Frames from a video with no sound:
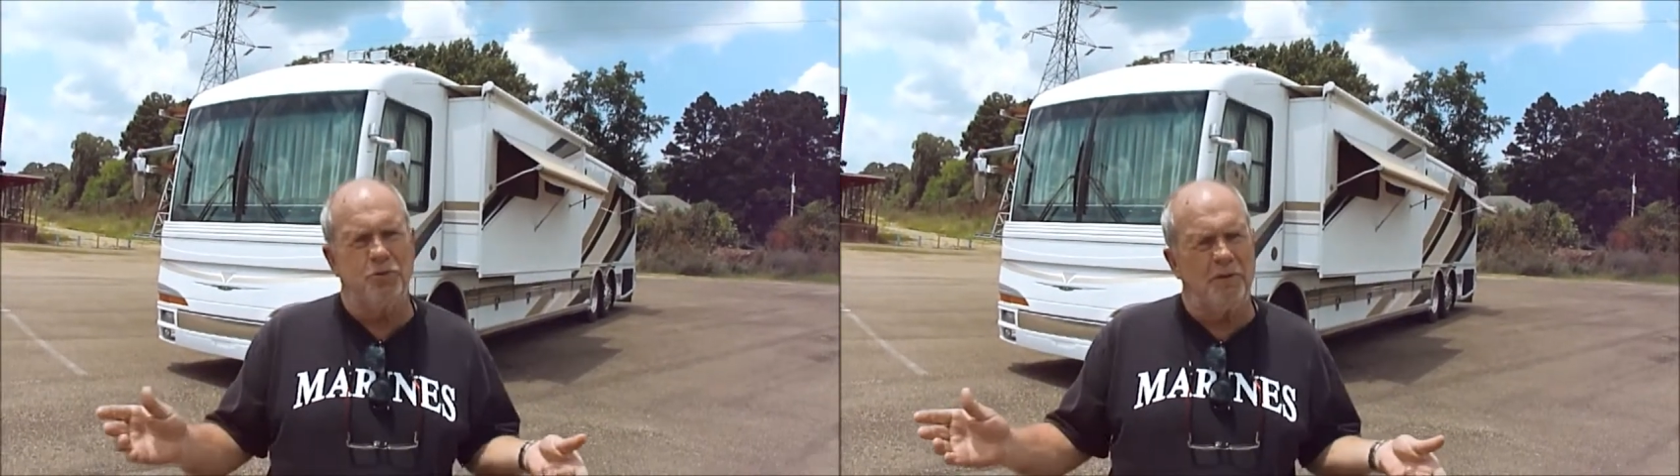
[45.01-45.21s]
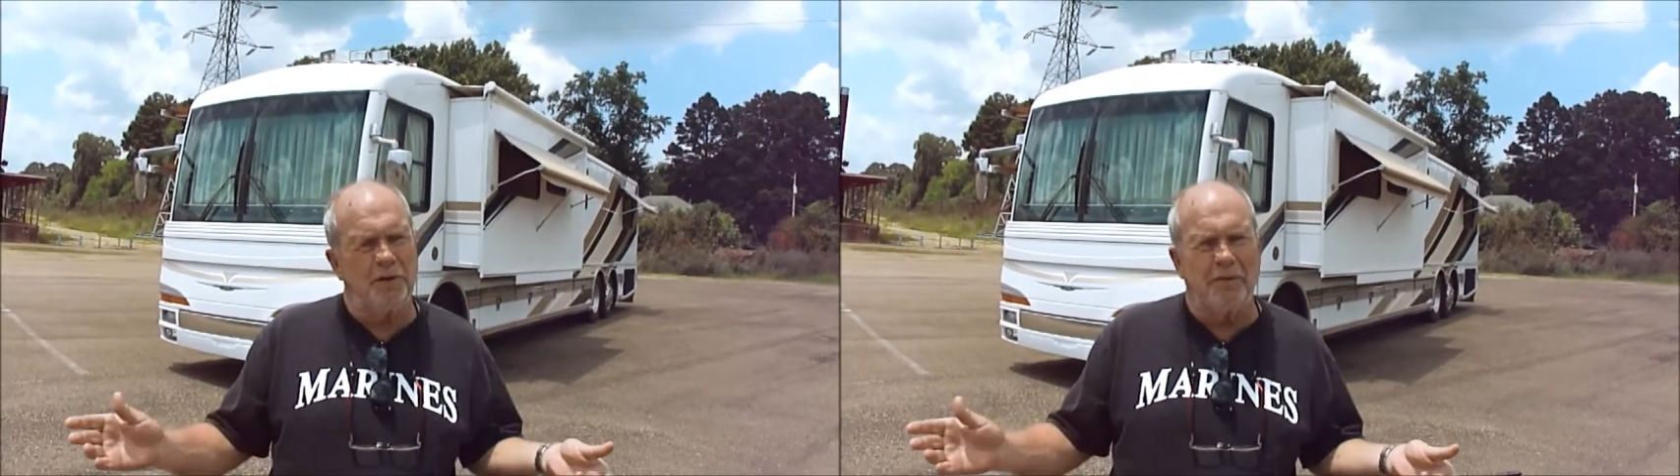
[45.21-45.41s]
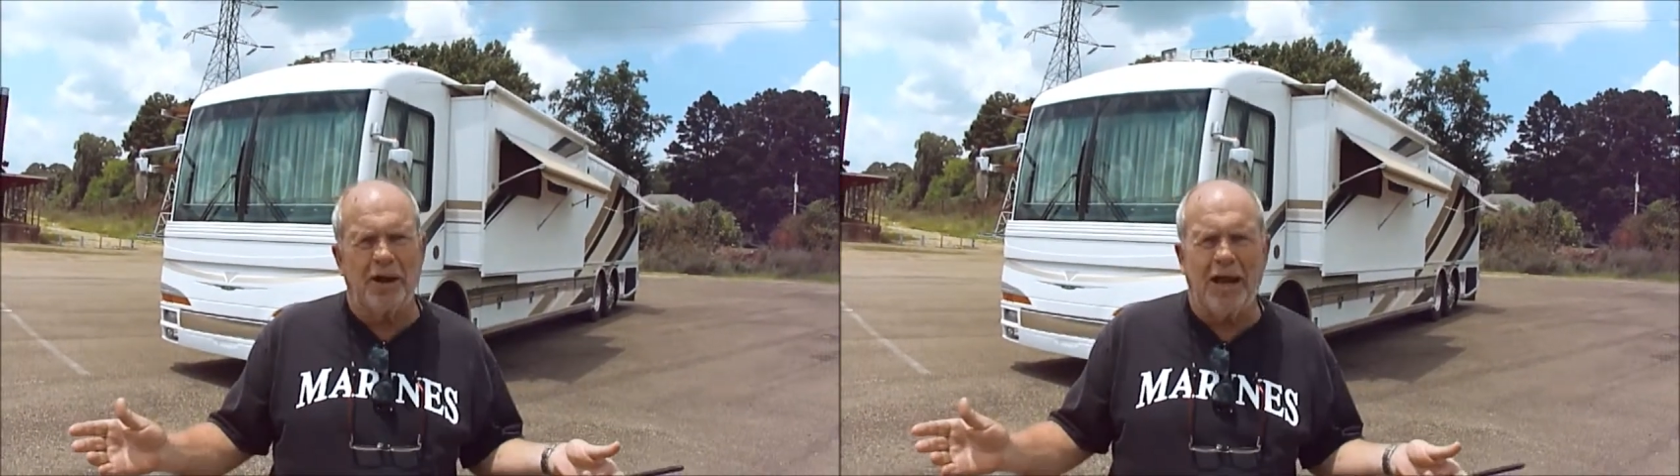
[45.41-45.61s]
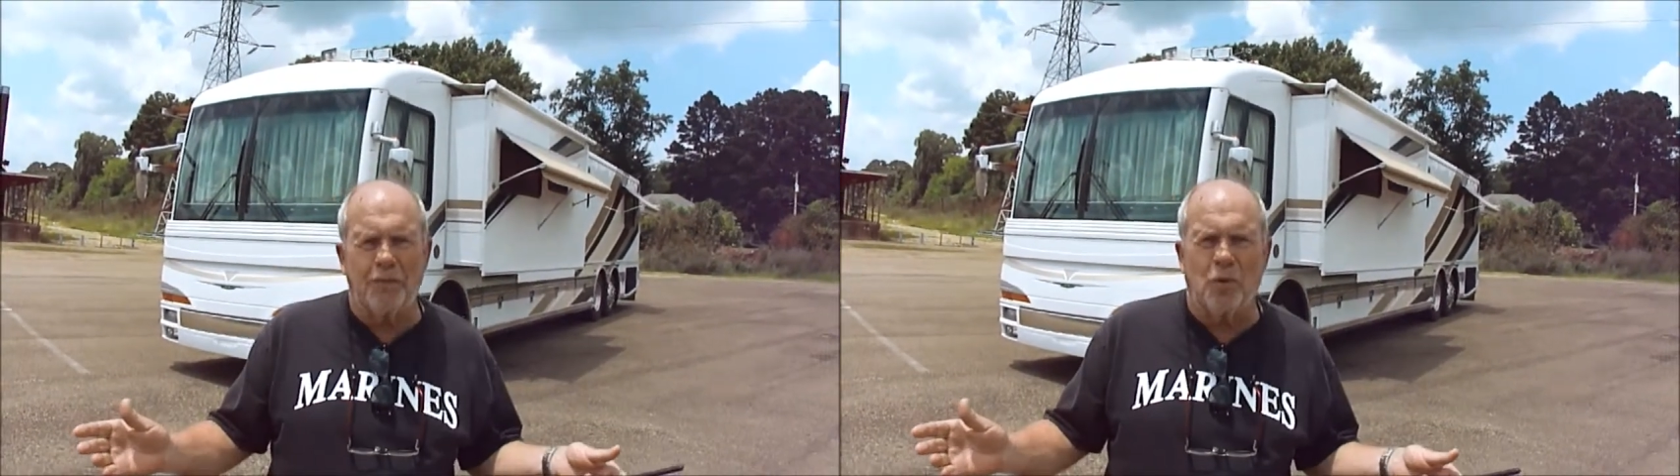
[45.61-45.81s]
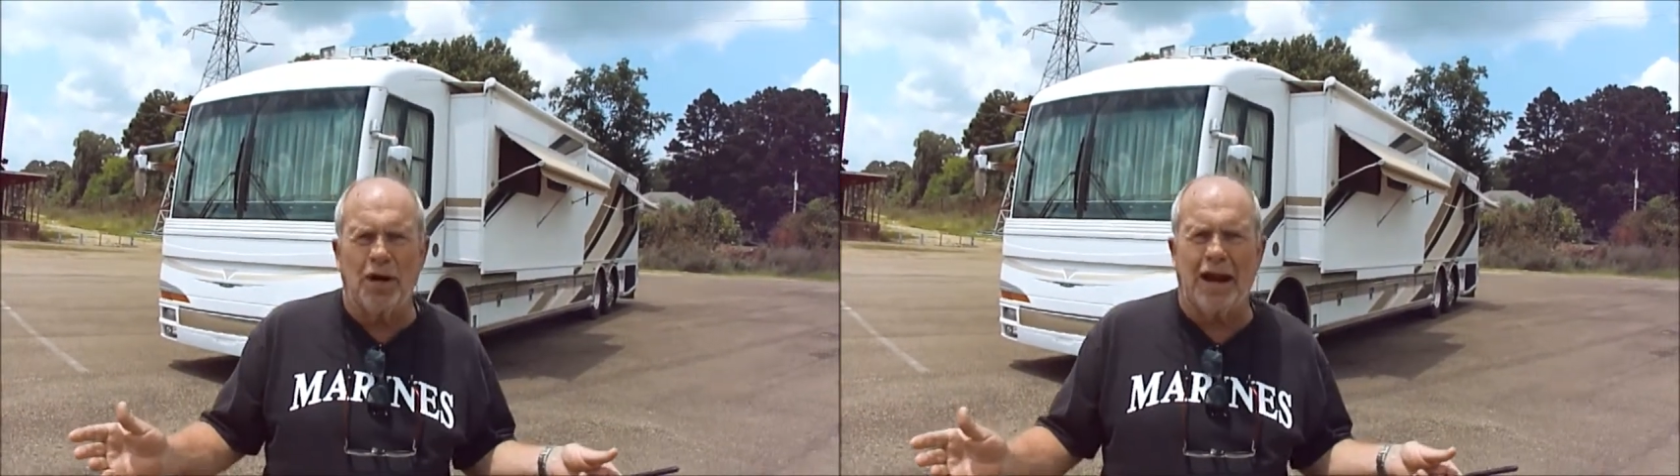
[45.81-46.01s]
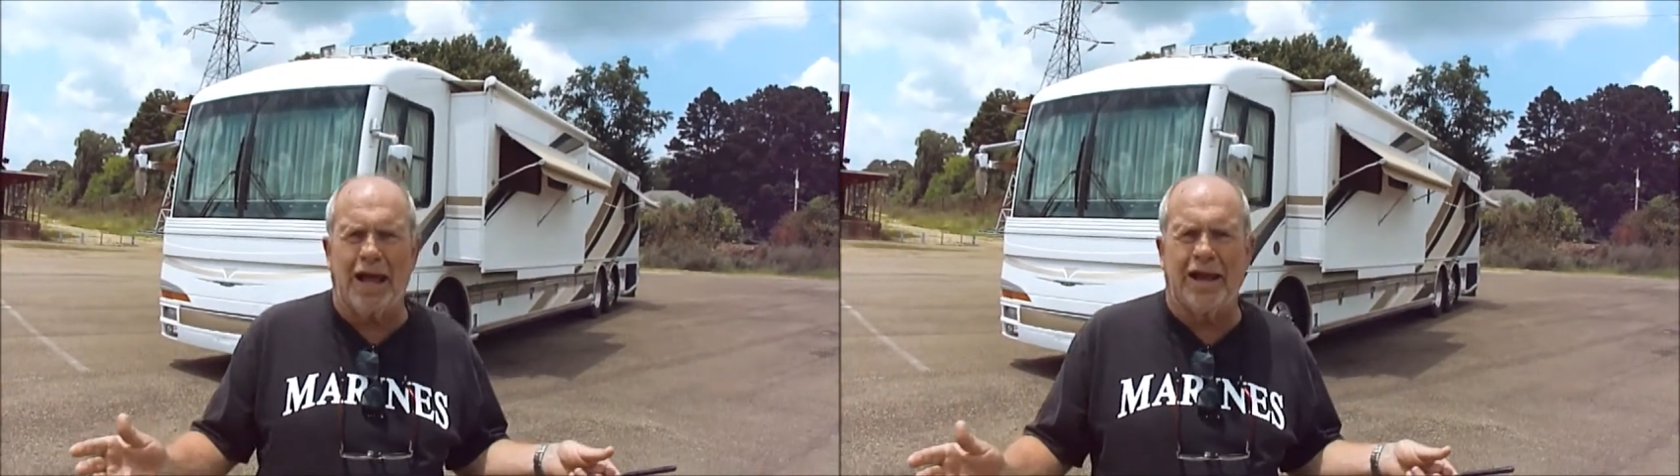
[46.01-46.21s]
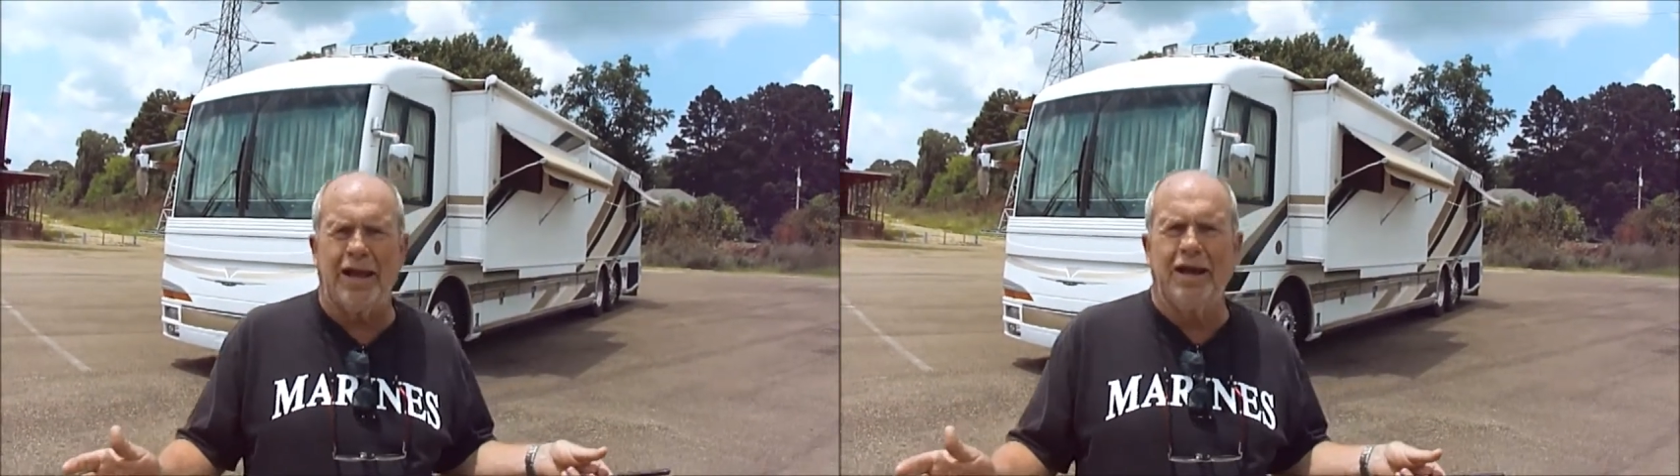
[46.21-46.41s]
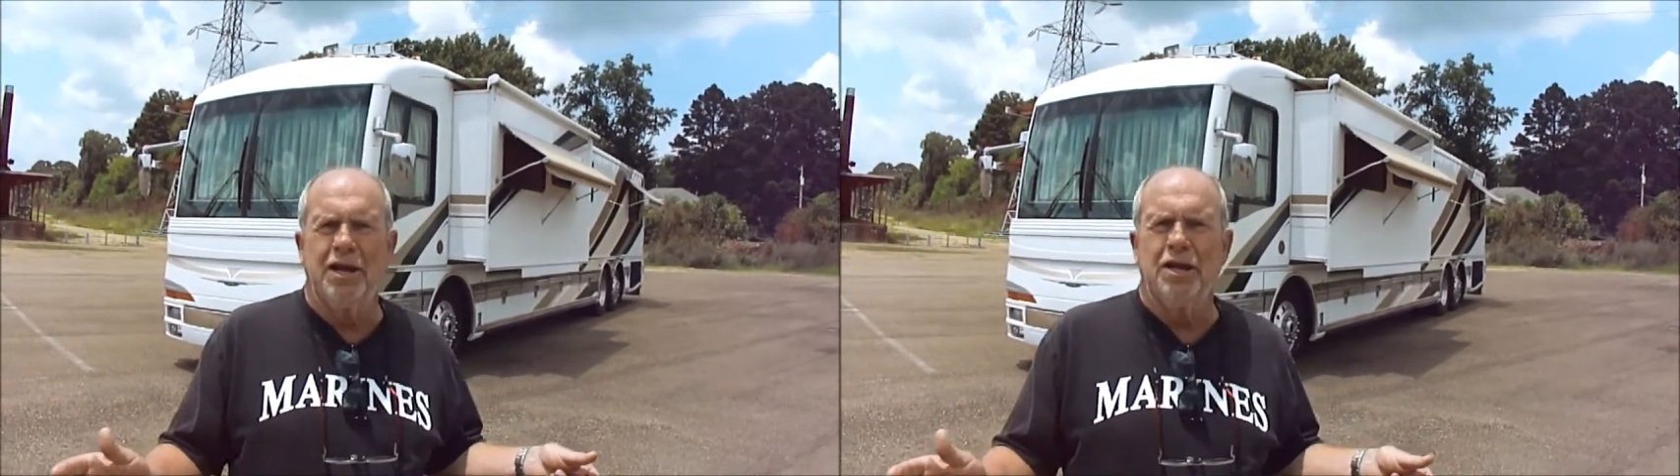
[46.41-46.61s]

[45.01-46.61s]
We've never had one like it.